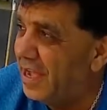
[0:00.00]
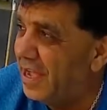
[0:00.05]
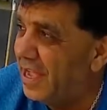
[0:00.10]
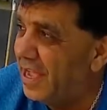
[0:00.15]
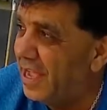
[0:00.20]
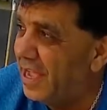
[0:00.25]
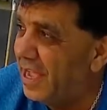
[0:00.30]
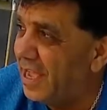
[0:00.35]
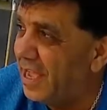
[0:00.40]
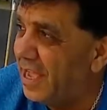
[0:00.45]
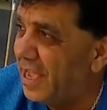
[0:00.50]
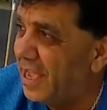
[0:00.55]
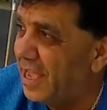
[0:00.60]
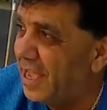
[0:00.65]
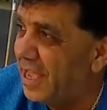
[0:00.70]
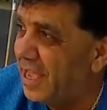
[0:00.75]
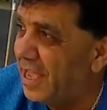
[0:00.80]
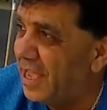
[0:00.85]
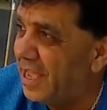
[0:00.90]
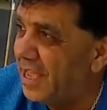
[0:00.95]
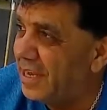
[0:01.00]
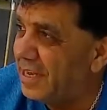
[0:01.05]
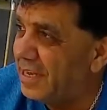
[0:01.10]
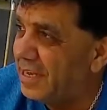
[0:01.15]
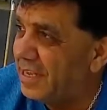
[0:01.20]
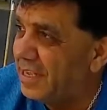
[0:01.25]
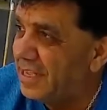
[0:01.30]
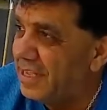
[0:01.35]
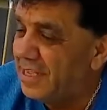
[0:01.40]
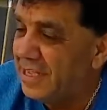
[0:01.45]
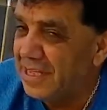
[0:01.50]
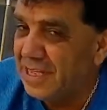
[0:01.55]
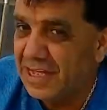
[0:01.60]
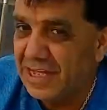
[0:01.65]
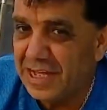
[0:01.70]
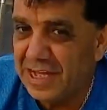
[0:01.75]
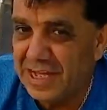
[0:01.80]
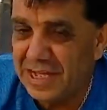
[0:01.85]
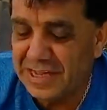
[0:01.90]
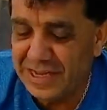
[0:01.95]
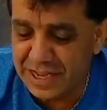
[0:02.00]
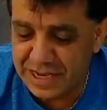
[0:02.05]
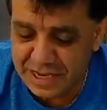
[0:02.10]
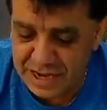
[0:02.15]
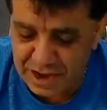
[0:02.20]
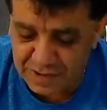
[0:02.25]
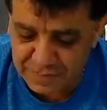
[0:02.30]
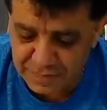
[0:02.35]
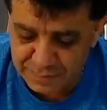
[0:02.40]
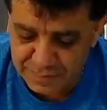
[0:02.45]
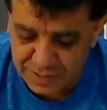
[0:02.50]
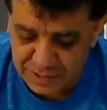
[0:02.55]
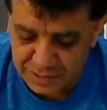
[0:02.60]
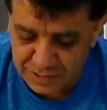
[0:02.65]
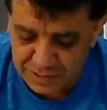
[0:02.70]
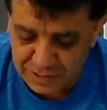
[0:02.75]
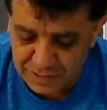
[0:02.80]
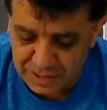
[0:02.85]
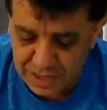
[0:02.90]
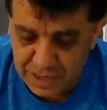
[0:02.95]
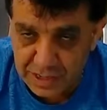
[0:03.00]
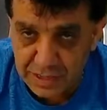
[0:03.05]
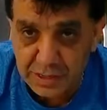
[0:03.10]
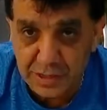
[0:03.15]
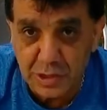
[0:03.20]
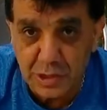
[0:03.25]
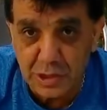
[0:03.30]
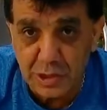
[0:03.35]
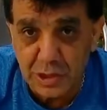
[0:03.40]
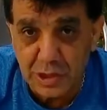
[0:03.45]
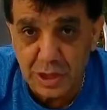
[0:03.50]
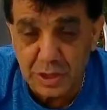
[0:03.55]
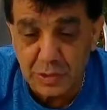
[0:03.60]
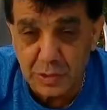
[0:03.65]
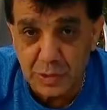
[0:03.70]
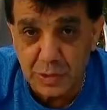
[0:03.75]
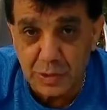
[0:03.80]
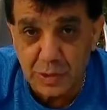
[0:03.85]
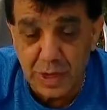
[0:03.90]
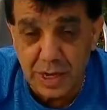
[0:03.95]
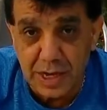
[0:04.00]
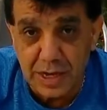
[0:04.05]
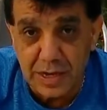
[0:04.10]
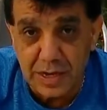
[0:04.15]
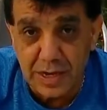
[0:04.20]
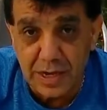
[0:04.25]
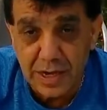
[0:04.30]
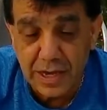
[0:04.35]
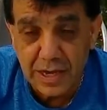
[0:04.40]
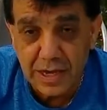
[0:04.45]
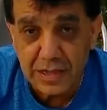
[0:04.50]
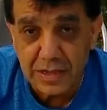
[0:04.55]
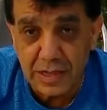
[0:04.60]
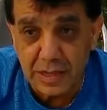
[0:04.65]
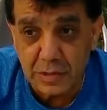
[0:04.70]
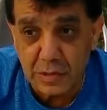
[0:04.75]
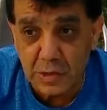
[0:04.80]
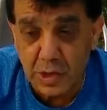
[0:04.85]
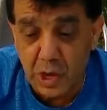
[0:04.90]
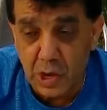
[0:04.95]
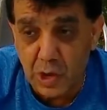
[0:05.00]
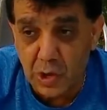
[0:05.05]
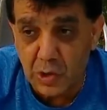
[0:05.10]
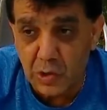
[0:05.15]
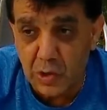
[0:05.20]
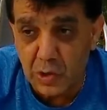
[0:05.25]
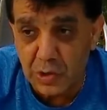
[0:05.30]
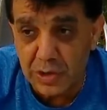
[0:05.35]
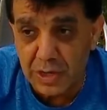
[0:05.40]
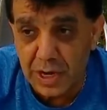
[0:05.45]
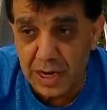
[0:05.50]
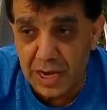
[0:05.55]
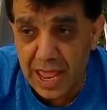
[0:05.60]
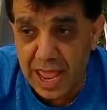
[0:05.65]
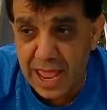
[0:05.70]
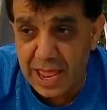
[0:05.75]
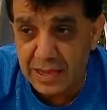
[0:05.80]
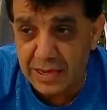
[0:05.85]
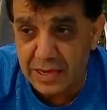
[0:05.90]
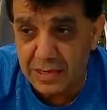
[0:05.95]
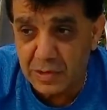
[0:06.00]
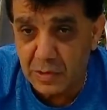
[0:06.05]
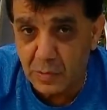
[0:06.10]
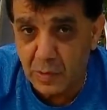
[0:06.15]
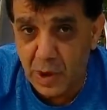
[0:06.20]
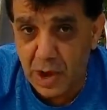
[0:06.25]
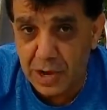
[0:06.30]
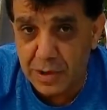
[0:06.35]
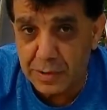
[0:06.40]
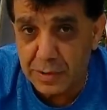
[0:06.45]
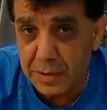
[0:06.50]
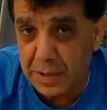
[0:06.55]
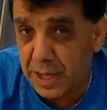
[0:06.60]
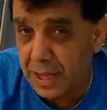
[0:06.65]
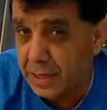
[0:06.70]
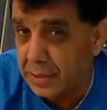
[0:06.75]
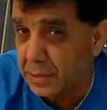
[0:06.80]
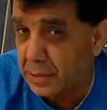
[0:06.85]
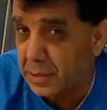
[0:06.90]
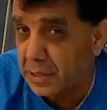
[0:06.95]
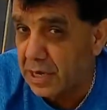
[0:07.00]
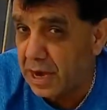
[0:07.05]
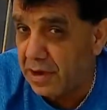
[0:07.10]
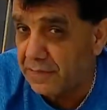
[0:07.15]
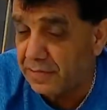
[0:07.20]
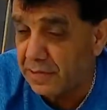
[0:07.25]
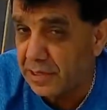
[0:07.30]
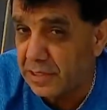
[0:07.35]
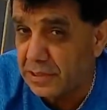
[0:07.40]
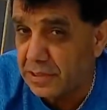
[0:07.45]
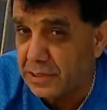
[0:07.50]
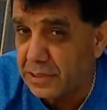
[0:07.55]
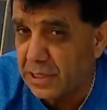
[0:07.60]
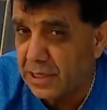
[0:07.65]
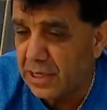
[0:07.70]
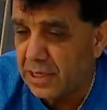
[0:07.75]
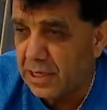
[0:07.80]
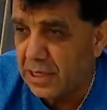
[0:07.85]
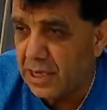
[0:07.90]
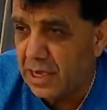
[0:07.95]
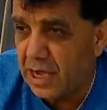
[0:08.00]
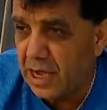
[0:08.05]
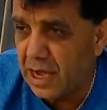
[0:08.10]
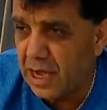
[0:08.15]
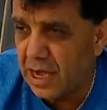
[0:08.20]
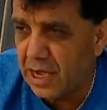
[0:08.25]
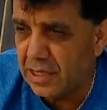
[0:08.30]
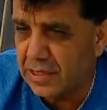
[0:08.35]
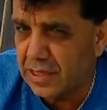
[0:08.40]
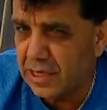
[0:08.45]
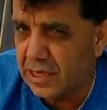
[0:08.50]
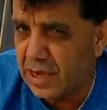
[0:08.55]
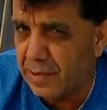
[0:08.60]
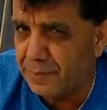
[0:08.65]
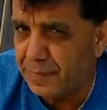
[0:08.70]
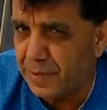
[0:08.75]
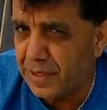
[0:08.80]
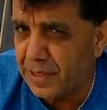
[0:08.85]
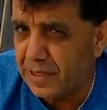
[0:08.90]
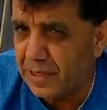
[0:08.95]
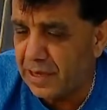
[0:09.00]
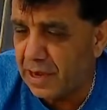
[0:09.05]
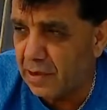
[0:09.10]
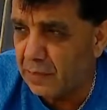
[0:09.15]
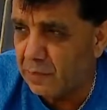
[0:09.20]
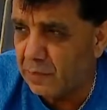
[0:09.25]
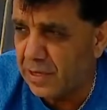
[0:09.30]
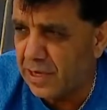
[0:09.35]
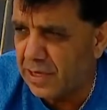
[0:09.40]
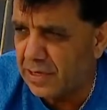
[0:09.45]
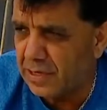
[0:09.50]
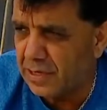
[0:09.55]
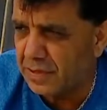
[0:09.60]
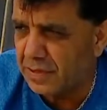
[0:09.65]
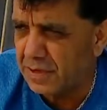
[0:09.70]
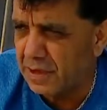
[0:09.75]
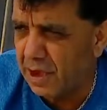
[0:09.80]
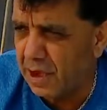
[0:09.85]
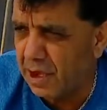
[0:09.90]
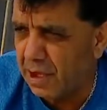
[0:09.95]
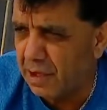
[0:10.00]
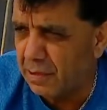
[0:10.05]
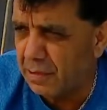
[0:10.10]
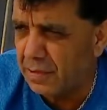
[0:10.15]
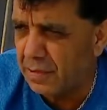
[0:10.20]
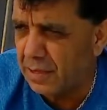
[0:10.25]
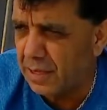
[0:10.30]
and they cover me on, you need to, the tow on the land and the water is the extra coverage. The company that I'm with is called